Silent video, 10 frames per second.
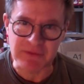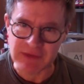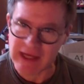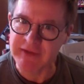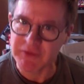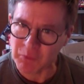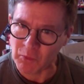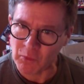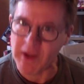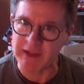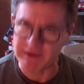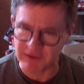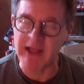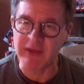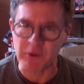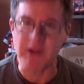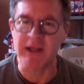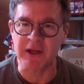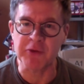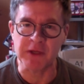that's what it's like working
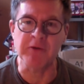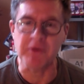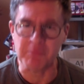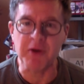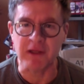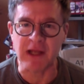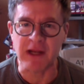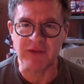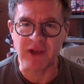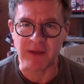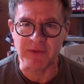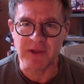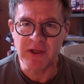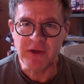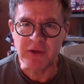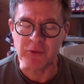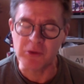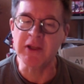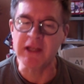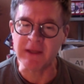on a creator owned book a lot of times you're
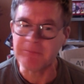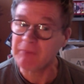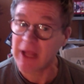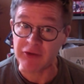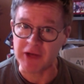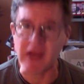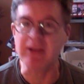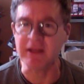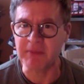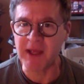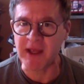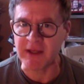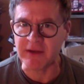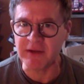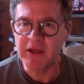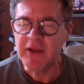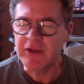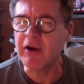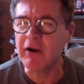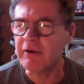working and you're not getting paid
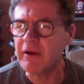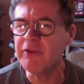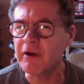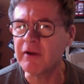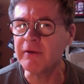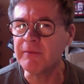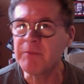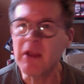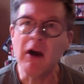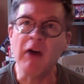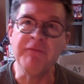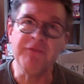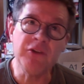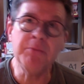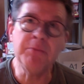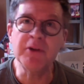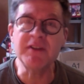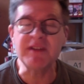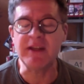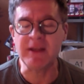there are there are a few
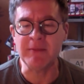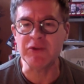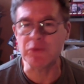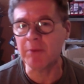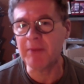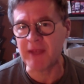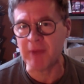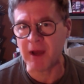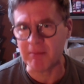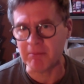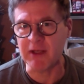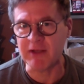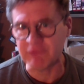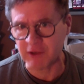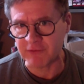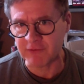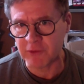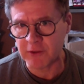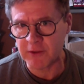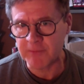books that Image will pay up money front
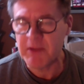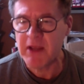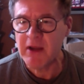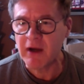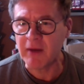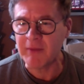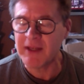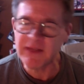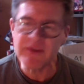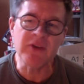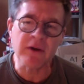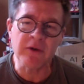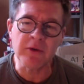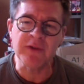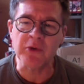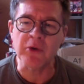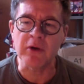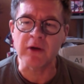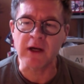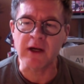for, um, and even Dark Horse
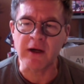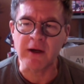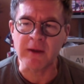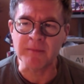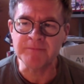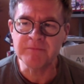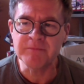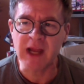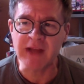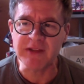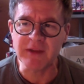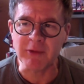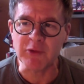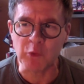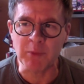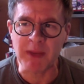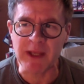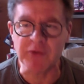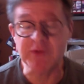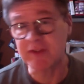or uh, um, IDW will pay
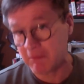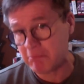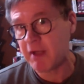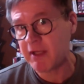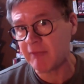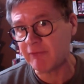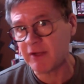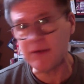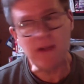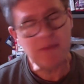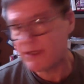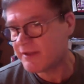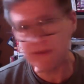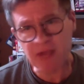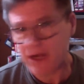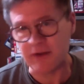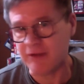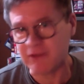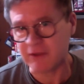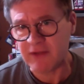you some money up front, but it's not
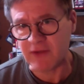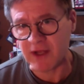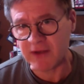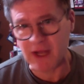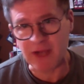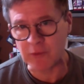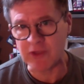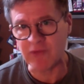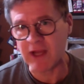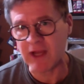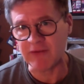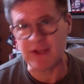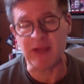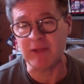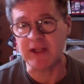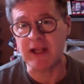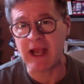enough to live on. Not when you've got a family and a